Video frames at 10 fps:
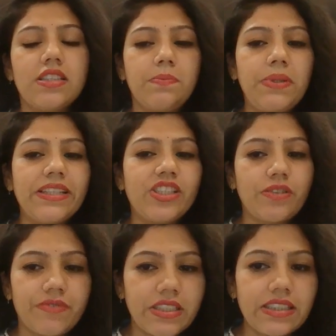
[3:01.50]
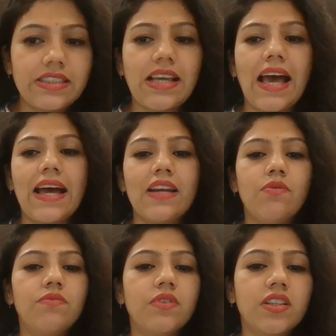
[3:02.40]
split shifts,
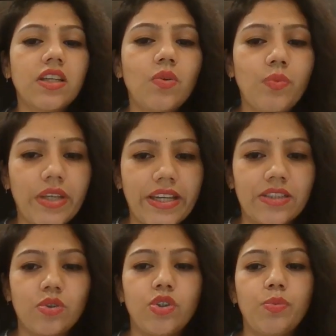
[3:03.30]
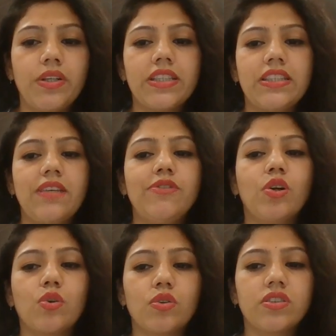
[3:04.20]
and working weekends. So you will receive
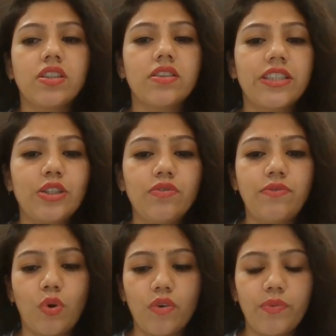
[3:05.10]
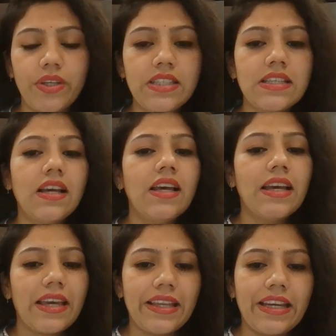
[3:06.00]
your roster 3 to 4 weeks
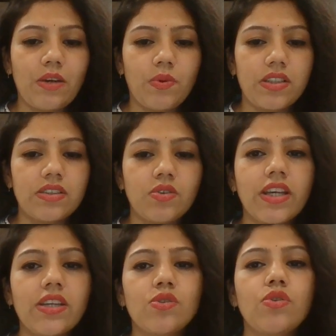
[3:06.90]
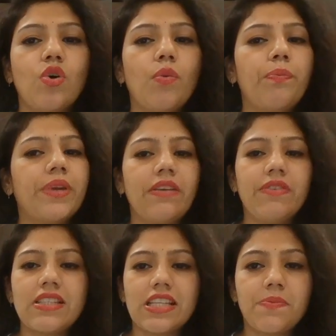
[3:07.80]
in advance. Okay, so no
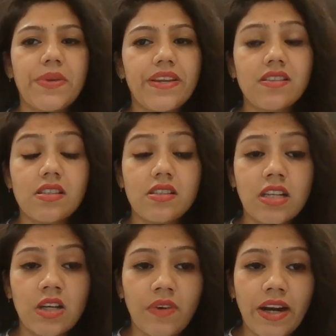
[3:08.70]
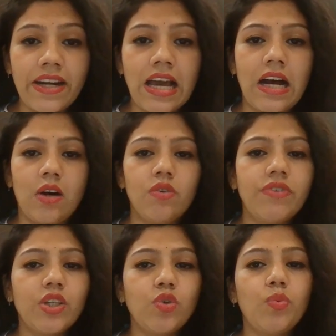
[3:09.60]
previous experience is required.
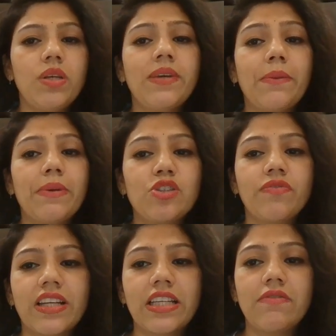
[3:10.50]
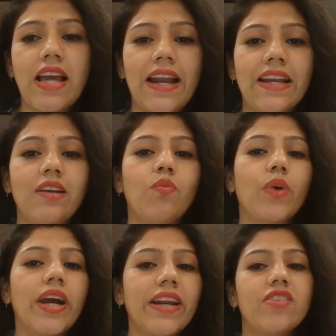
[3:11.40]
However, you will be able to effectively handle a
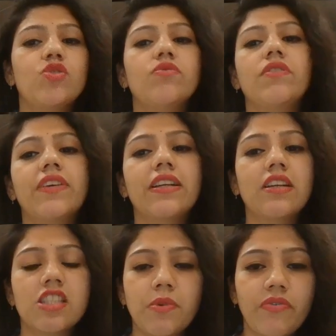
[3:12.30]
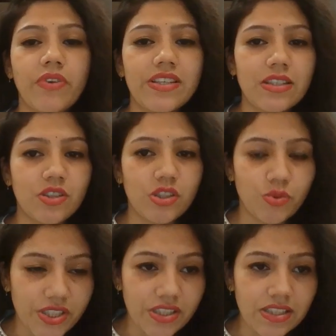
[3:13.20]
wide range of different customer facing
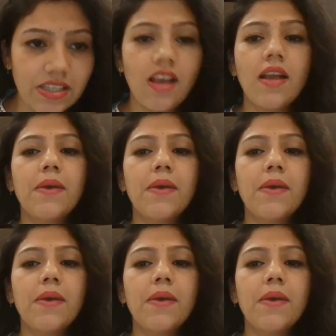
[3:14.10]
situations,